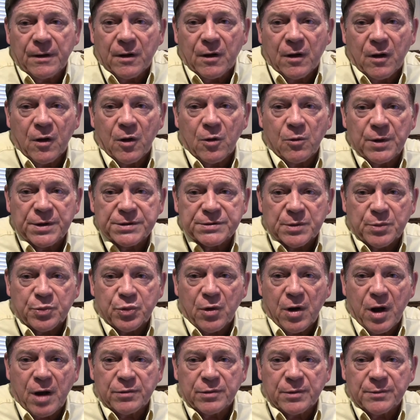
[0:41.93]
always a
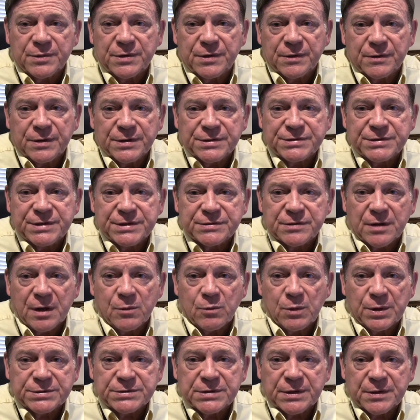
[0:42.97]
problem to insist on
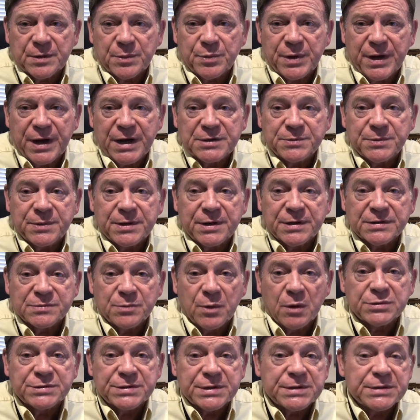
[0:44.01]
what's on the page because
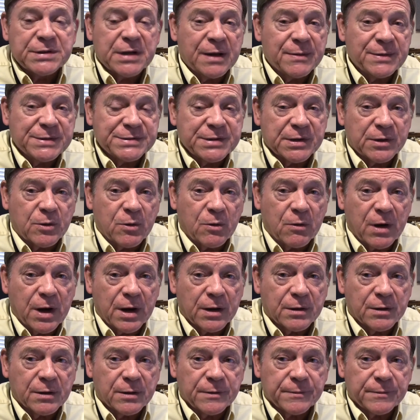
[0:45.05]
most of the time it's incorrect.